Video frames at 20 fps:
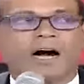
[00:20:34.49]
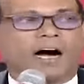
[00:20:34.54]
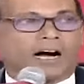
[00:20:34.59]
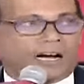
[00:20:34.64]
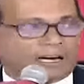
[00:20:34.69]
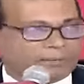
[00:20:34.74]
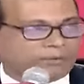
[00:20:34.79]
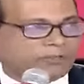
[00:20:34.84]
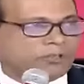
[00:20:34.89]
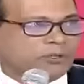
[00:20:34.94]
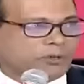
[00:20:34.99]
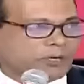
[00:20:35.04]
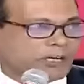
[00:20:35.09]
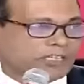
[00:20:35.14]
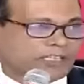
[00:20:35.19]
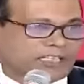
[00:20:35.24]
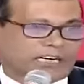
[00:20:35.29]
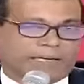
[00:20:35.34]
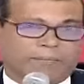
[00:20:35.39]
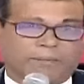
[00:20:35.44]
I am sure
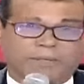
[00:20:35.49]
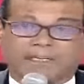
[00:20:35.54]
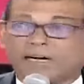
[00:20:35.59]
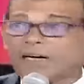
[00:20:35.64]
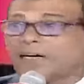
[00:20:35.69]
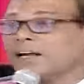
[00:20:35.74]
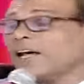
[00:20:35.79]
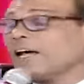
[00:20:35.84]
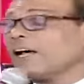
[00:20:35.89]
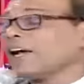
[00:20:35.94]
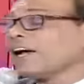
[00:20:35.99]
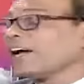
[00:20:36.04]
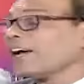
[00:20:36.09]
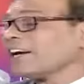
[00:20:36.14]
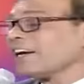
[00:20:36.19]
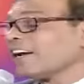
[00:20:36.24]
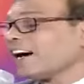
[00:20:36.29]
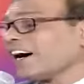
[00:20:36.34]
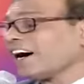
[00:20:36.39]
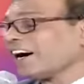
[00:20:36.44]
it can be done,
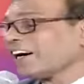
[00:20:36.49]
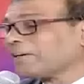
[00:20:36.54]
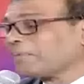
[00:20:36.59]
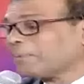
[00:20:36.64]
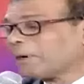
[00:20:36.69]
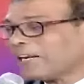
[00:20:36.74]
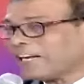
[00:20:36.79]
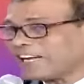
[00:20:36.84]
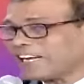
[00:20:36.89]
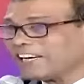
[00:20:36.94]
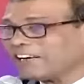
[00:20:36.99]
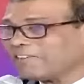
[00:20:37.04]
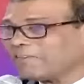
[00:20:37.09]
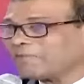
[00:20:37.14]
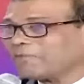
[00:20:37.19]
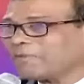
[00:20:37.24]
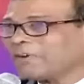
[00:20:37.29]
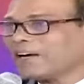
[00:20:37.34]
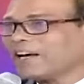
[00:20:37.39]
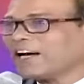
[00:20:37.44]
and I
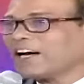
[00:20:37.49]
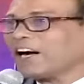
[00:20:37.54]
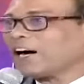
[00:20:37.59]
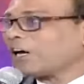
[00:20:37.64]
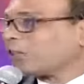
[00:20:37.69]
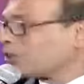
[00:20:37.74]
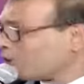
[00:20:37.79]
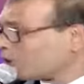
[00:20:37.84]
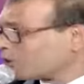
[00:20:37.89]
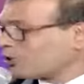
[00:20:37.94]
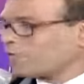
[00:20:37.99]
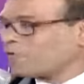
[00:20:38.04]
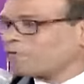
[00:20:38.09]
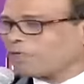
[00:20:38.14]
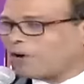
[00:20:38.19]
believe a lot of